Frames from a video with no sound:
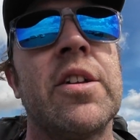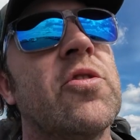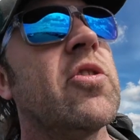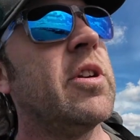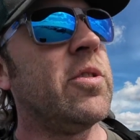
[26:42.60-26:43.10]

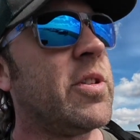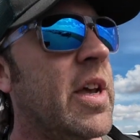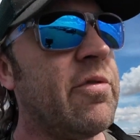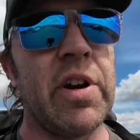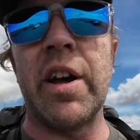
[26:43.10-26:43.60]
try not to
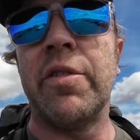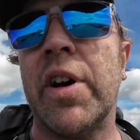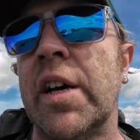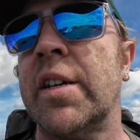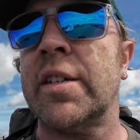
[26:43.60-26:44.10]
get run over.
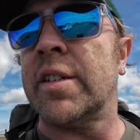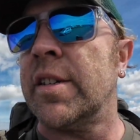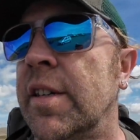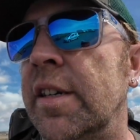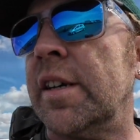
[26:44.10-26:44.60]

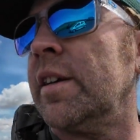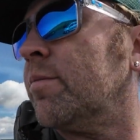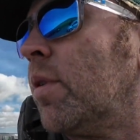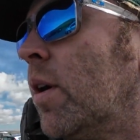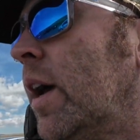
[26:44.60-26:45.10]

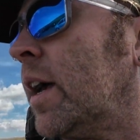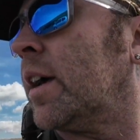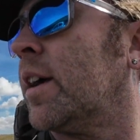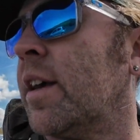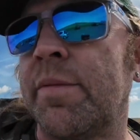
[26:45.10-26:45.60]
Right,
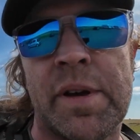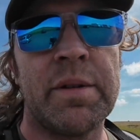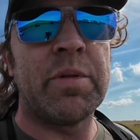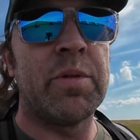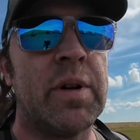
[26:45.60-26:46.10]

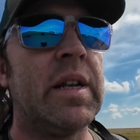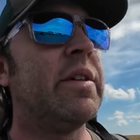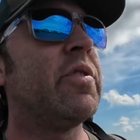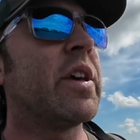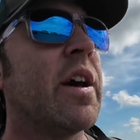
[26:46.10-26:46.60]

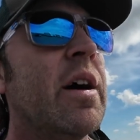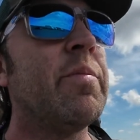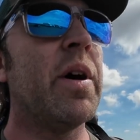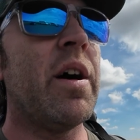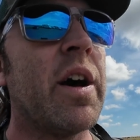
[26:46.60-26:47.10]
leaving the car
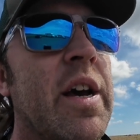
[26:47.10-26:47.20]
park.